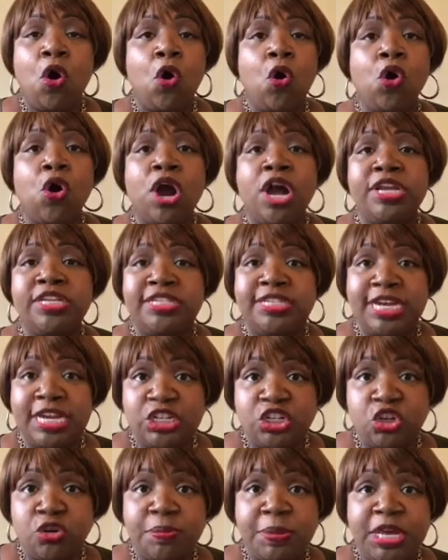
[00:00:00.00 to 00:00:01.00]
or a
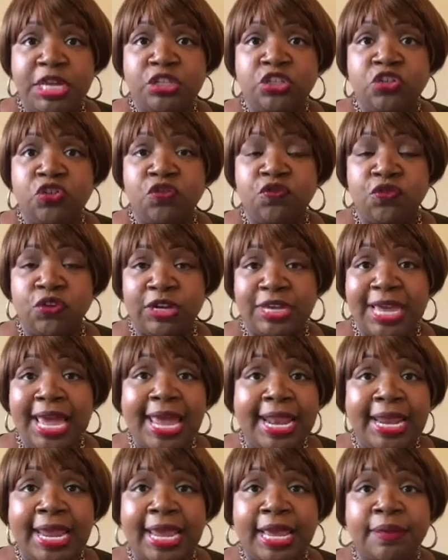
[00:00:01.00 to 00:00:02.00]
detriment to
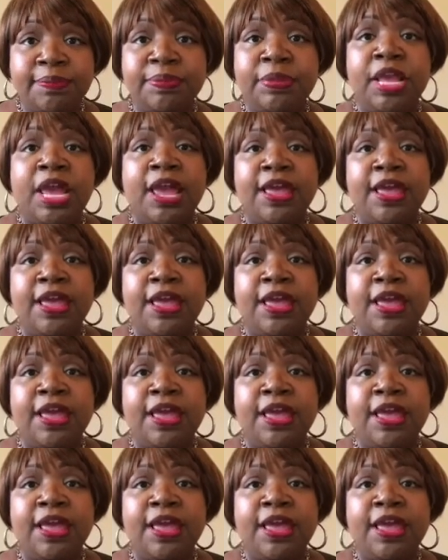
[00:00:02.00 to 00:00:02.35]
forgetting,